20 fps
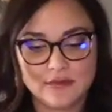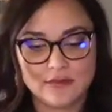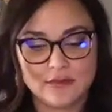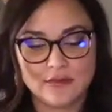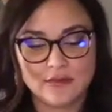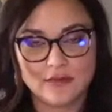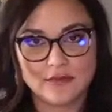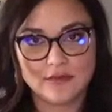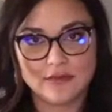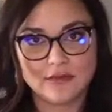
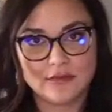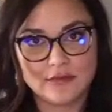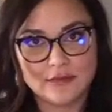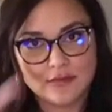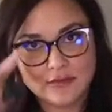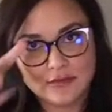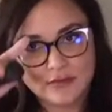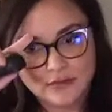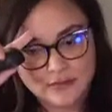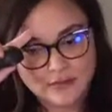
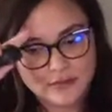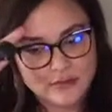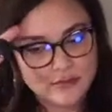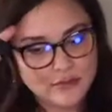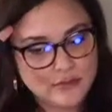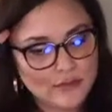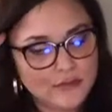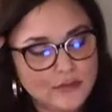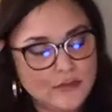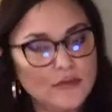
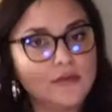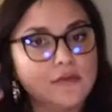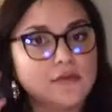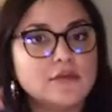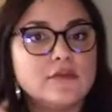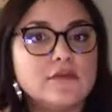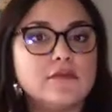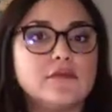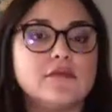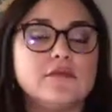
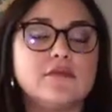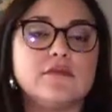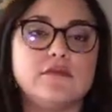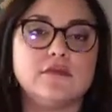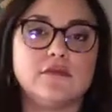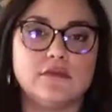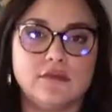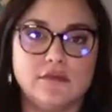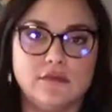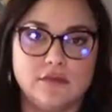
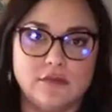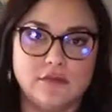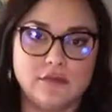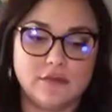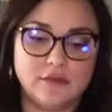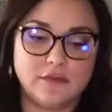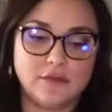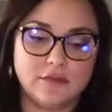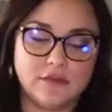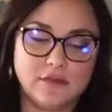
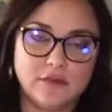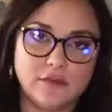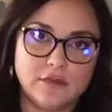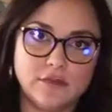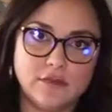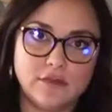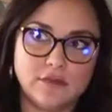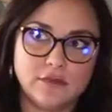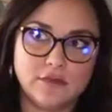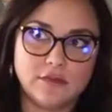
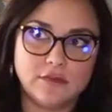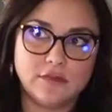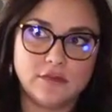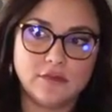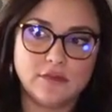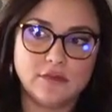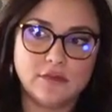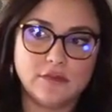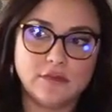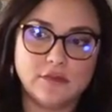
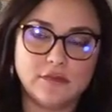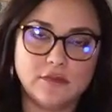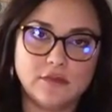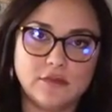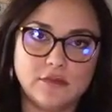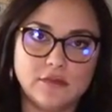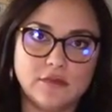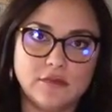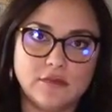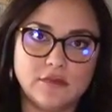
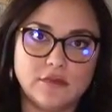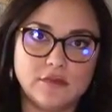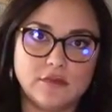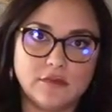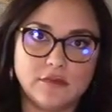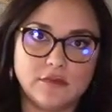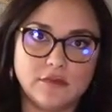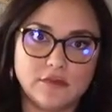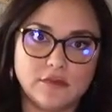(not speaking)